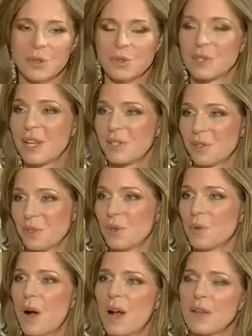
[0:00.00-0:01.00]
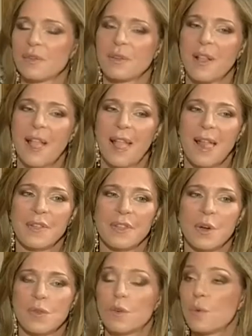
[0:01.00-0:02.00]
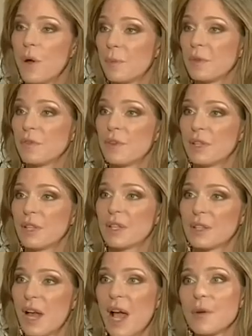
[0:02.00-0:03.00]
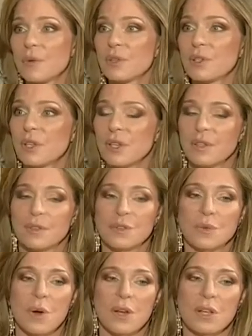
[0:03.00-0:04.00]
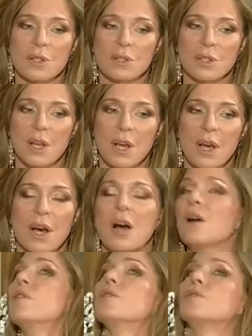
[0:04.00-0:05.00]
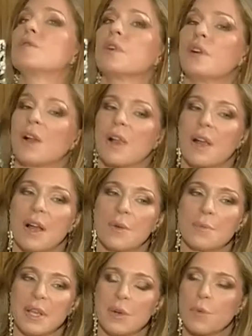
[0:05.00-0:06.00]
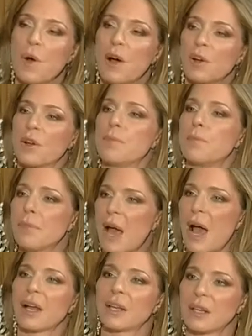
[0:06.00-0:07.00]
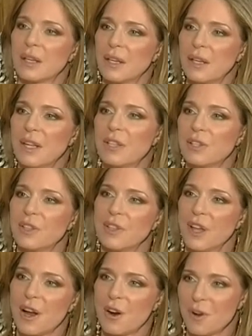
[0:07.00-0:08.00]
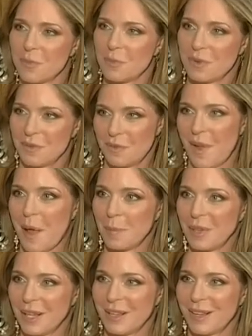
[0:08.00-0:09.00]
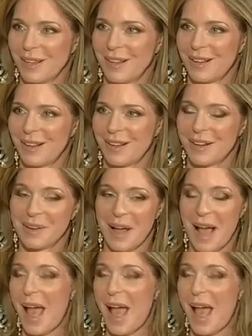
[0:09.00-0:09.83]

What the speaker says: Hussein's new wife, the overwhelming feeling that I received was of being welcomed back into the Arab family. A